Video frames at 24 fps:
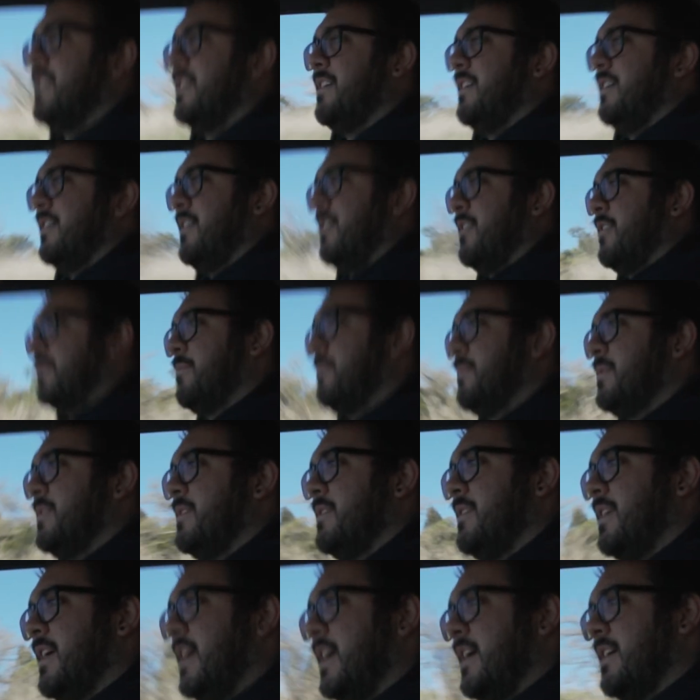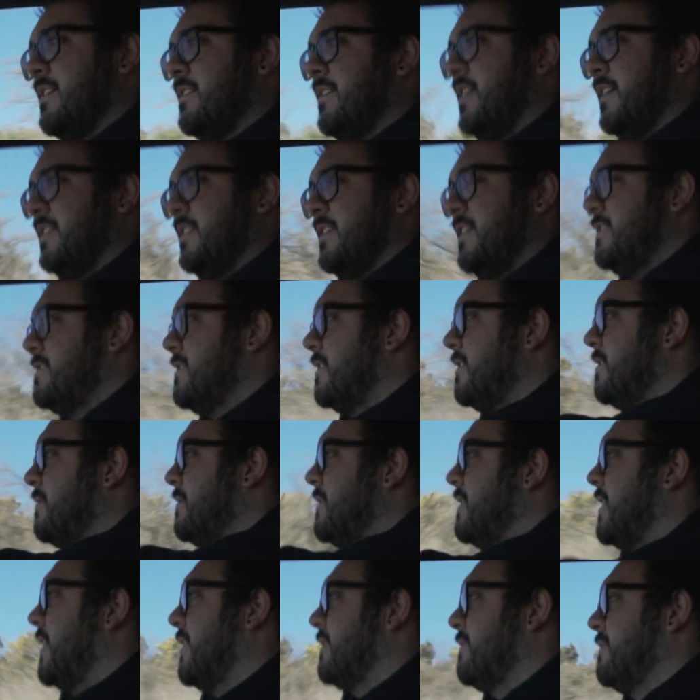Take it home and cut the ECU
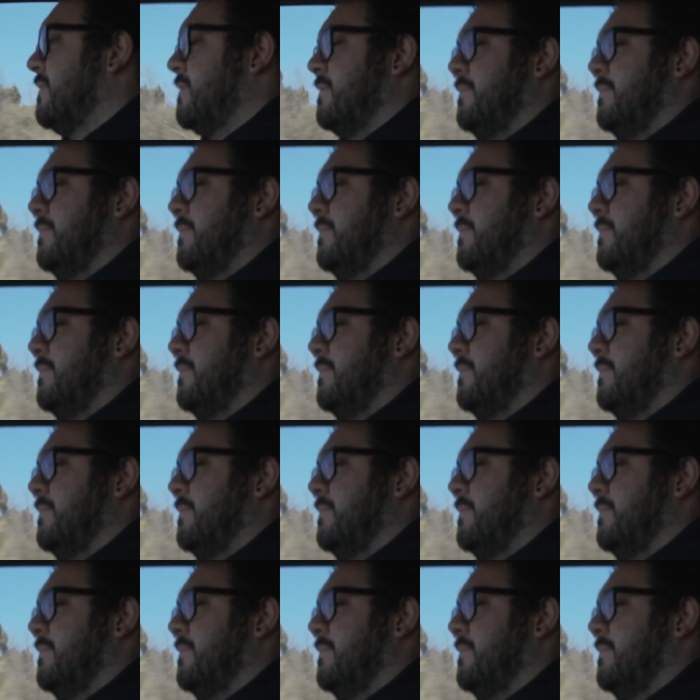in half.